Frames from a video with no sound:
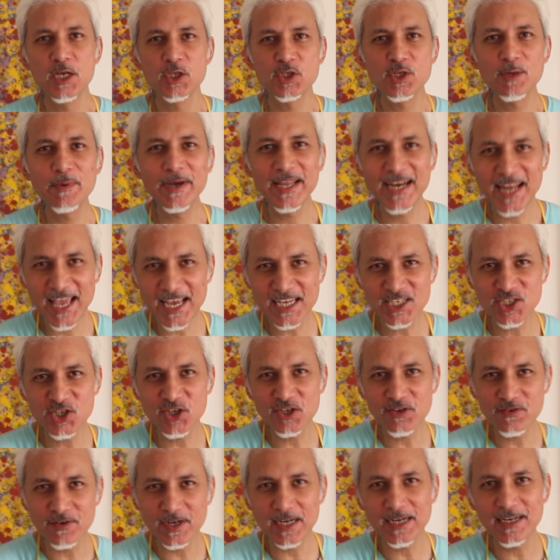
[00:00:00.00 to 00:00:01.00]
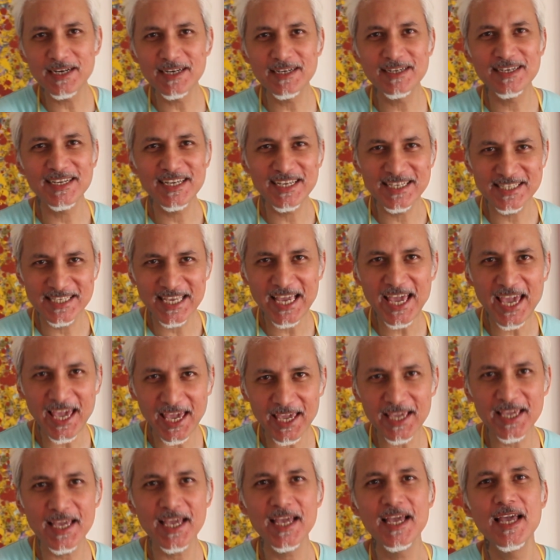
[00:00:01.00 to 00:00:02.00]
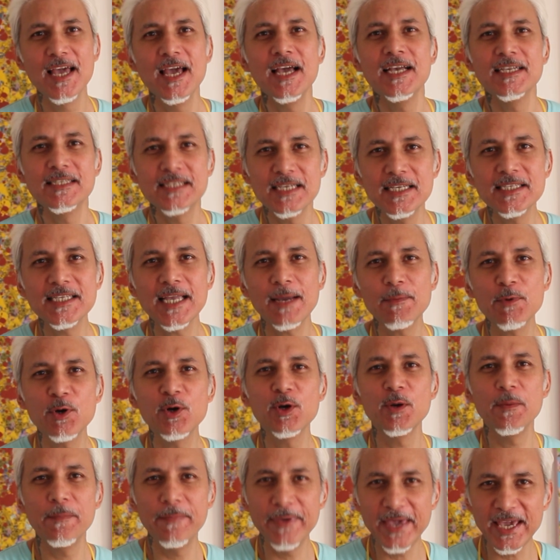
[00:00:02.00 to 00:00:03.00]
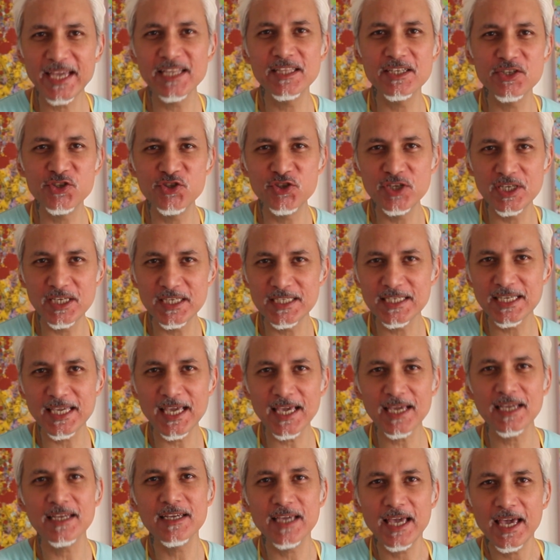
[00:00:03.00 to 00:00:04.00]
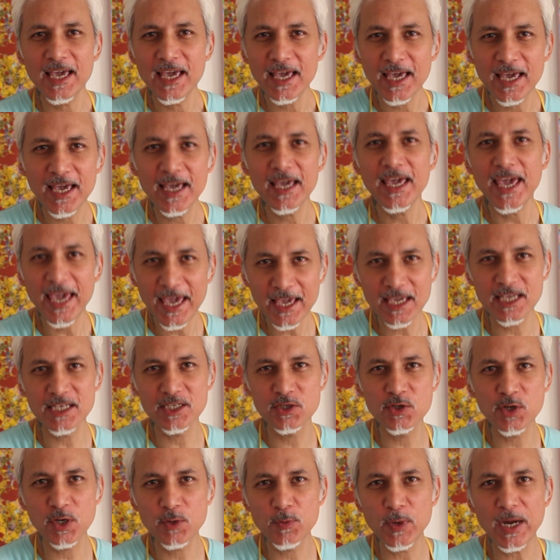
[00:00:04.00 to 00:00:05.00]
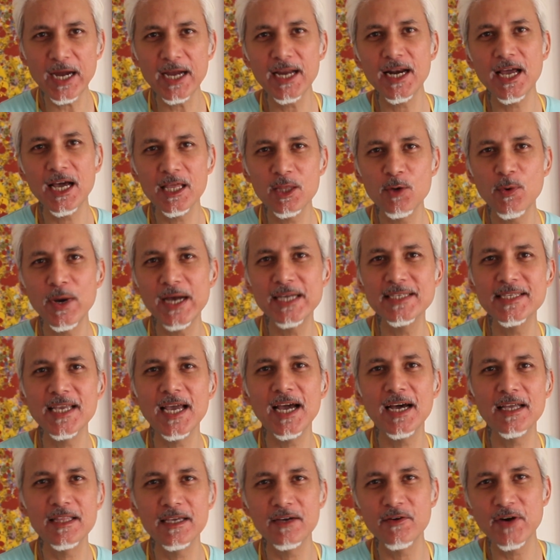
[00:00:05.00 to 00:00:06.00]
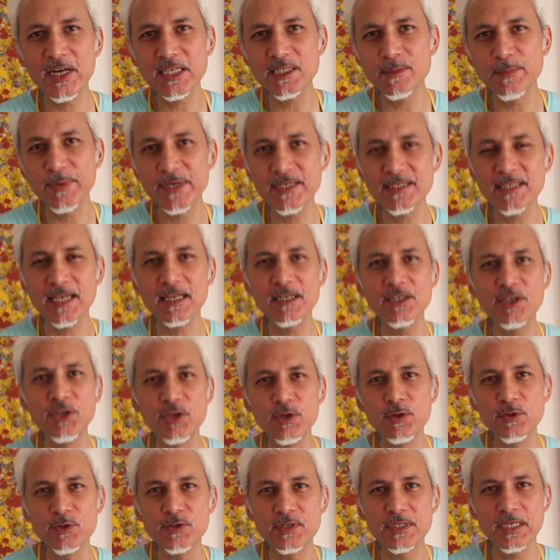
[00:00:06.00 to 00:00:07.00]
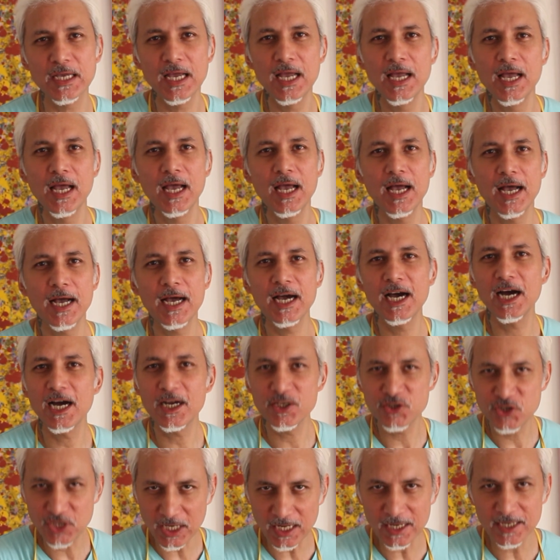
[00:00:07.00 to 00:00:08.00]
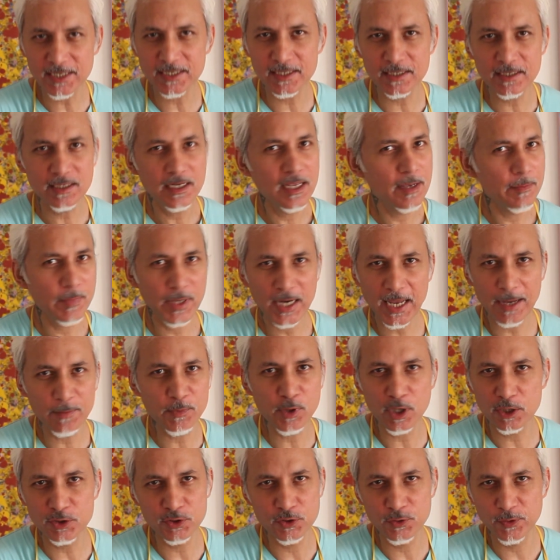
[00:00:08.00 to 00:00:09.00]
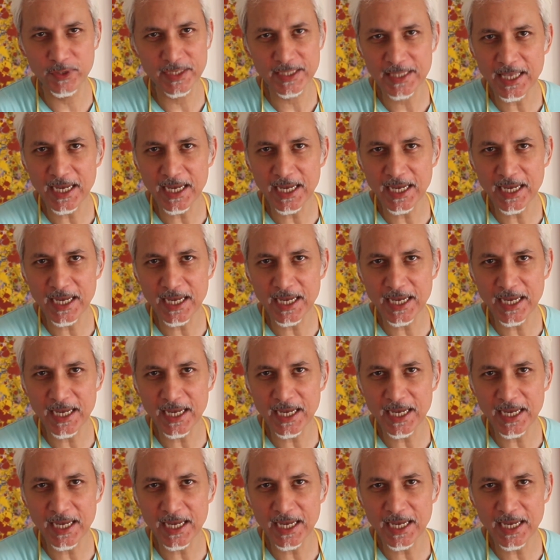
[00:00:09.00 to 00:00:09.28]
So my next ingredient is egg. Since I'm going to bake this cheesecake, egg is required. Otherwise there are other recipes that use gelatin, but I'm not doing